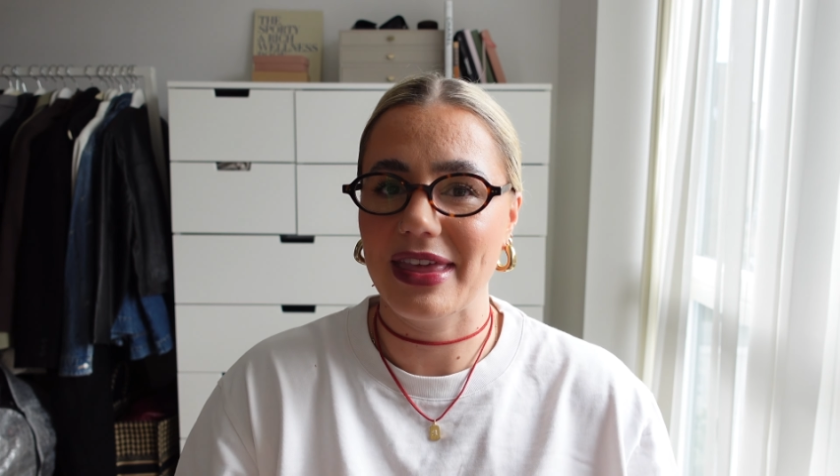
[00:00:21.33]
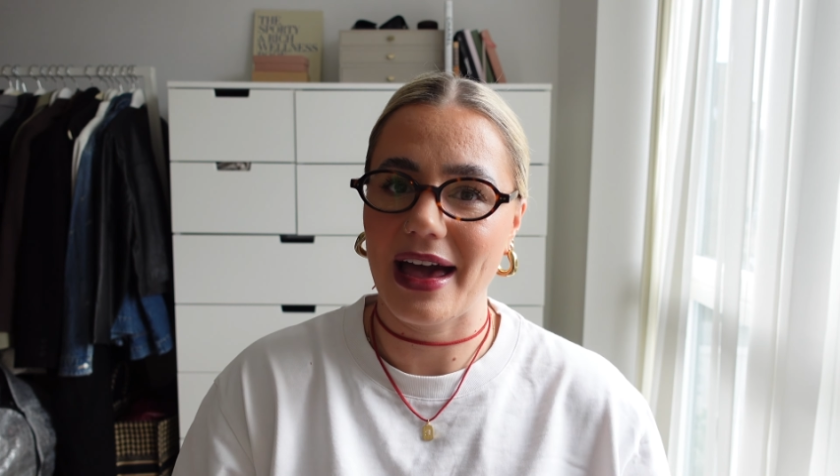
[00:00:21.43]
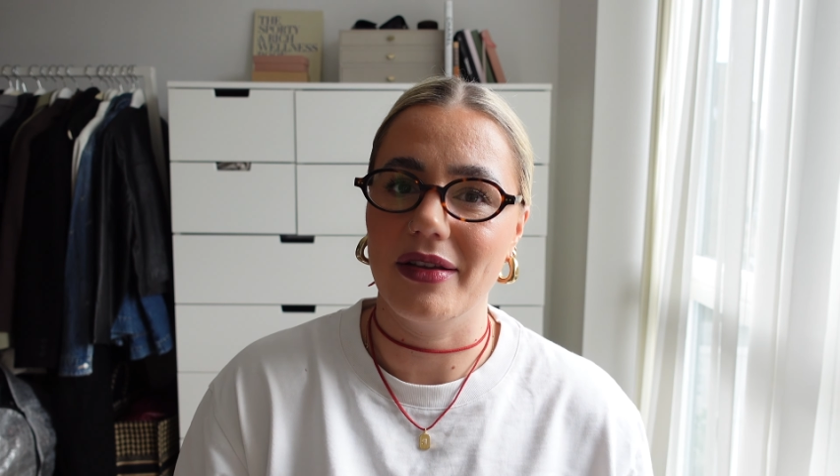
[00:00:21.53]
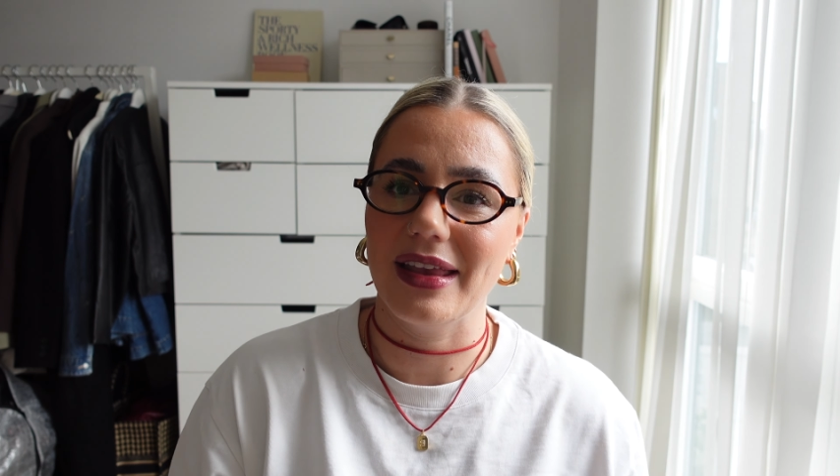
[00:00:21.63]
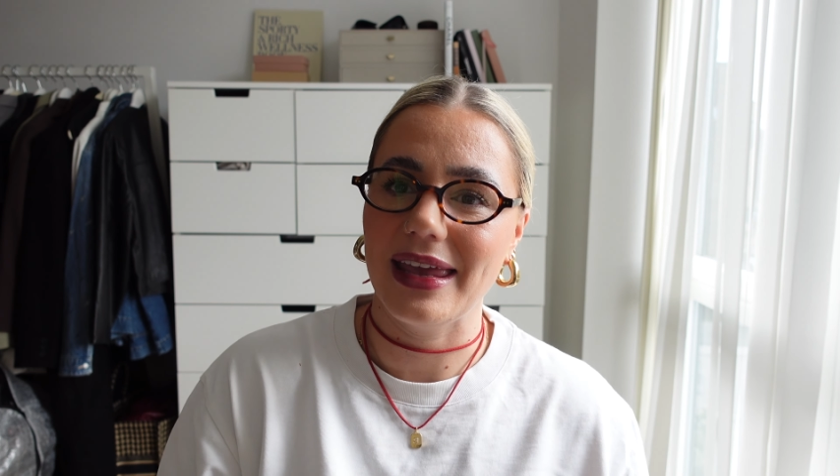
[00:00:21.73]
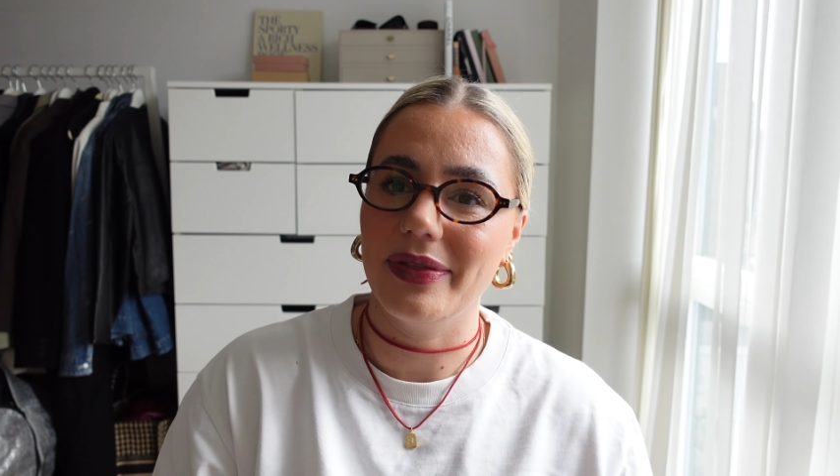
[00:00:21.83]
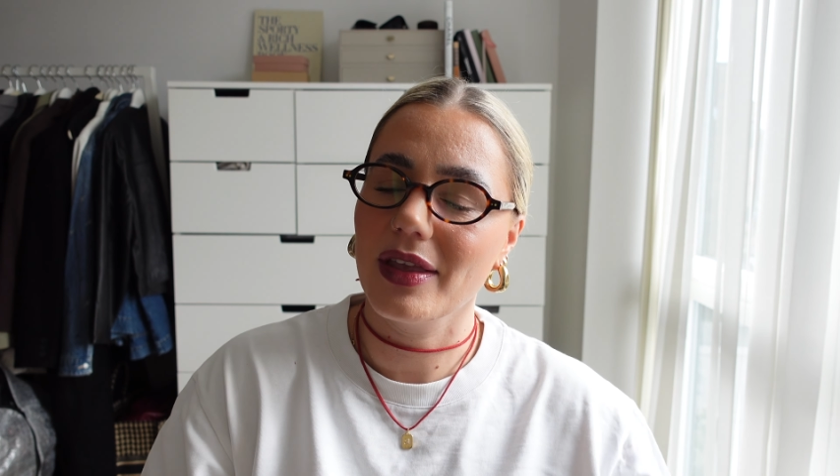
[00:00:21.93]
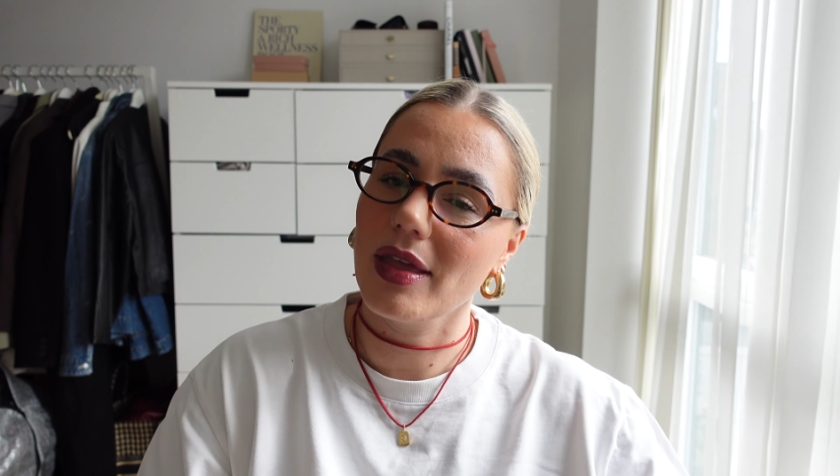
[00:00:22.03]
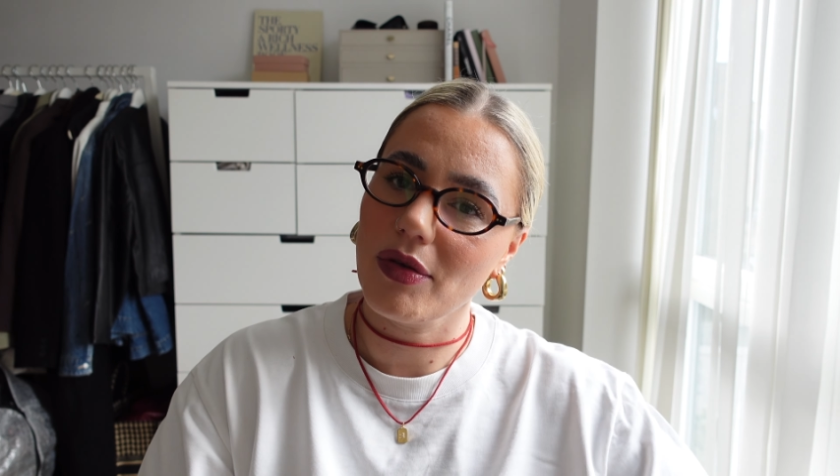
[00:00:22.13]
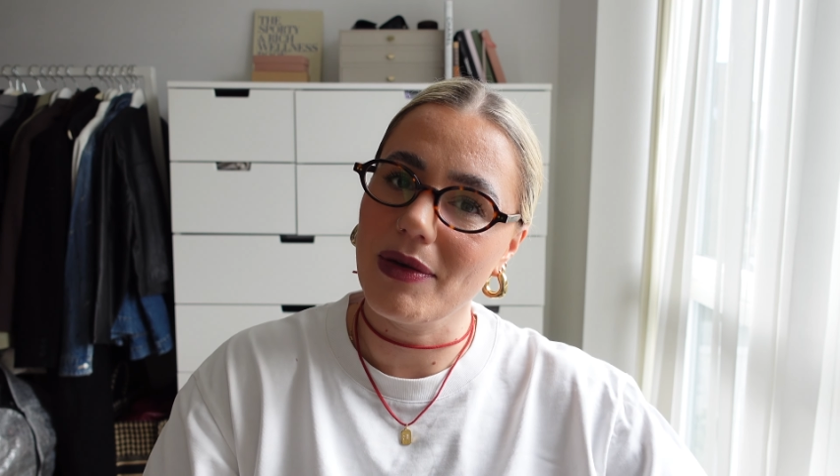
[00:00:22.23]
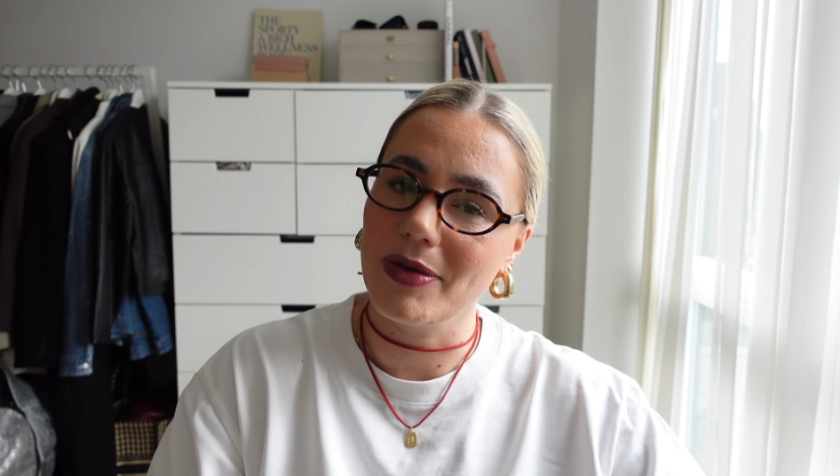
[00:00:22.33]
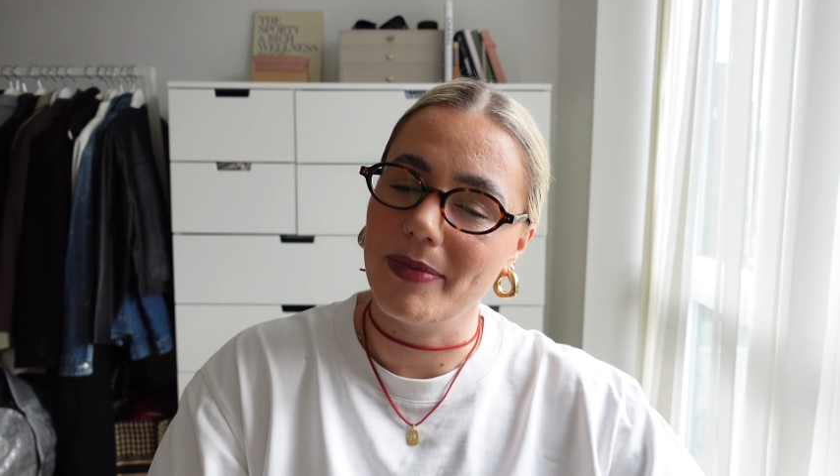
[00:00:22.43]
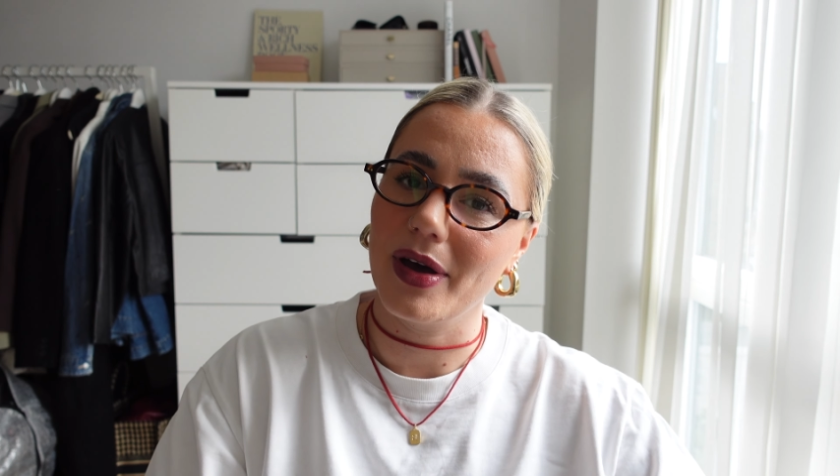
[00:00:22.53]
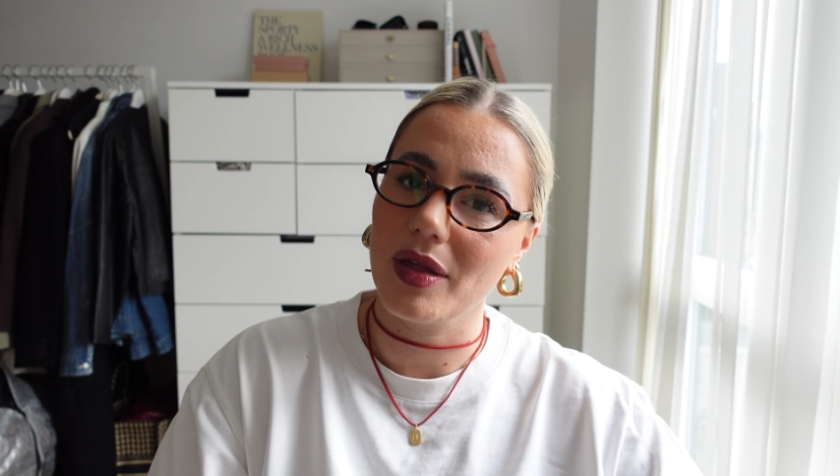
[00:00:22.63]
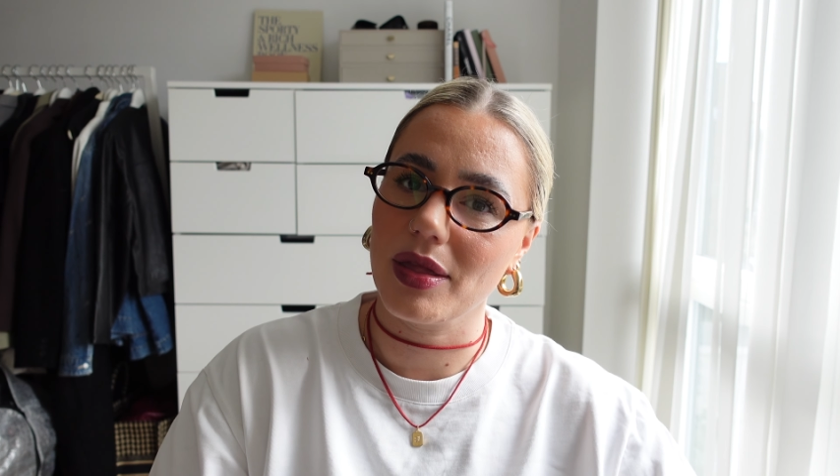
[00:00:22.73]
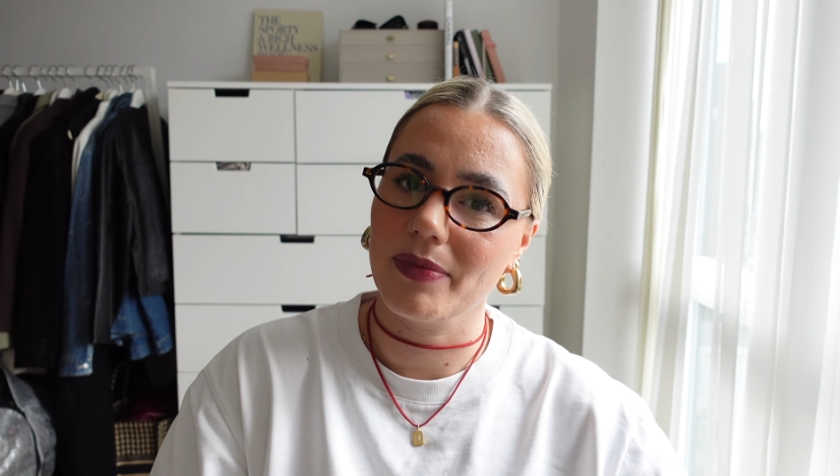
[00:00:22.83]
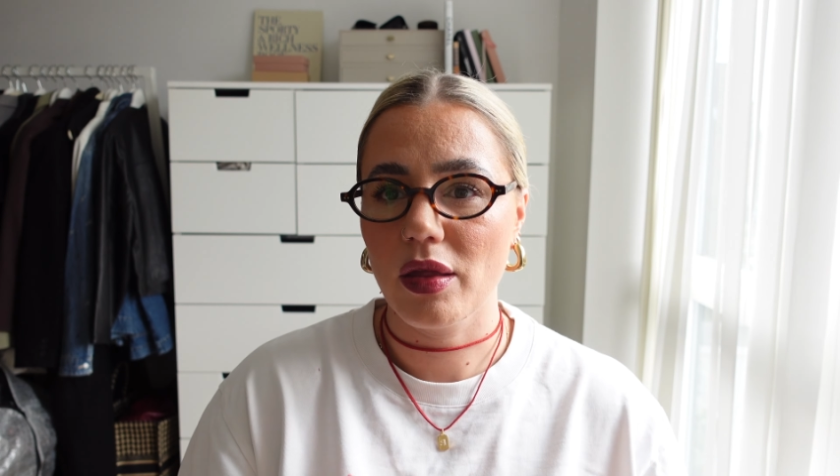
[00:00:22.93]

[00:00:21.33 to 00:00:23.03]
down in the description box.